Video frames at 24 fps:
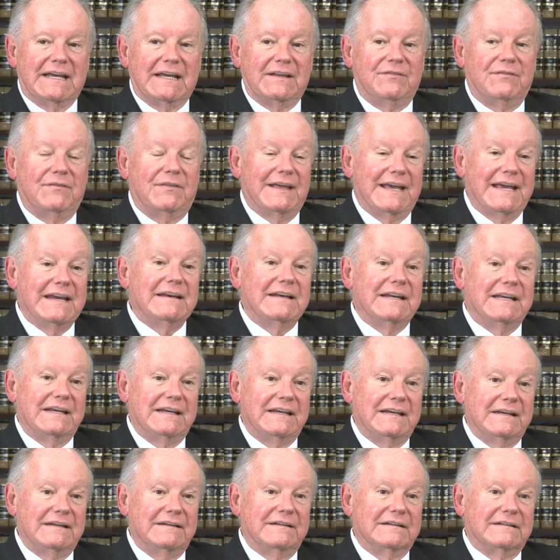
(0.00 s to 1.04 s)
and they
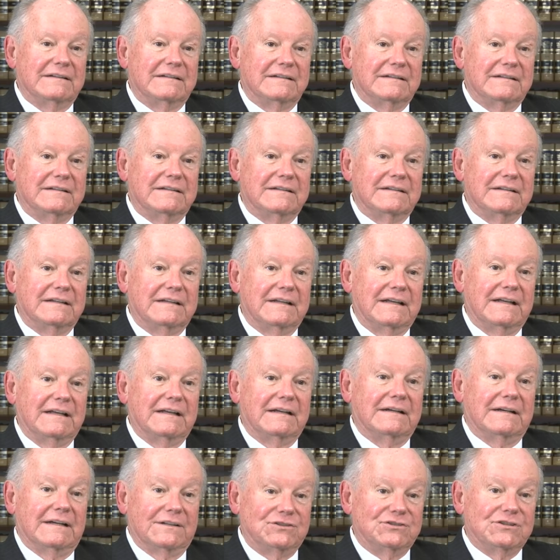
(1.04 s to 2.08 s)
need
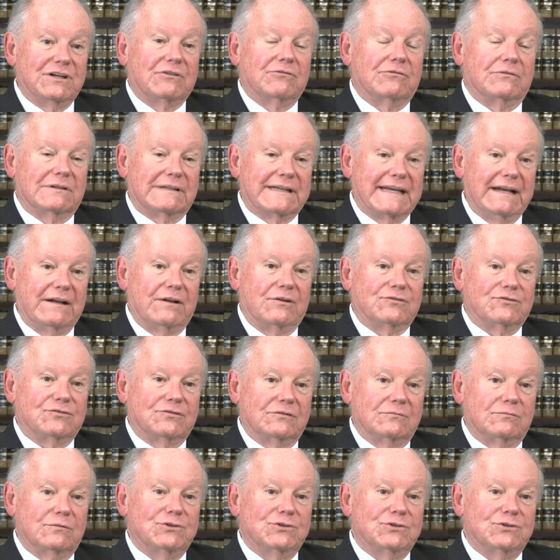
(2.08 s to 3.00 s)
uh, a general counsel.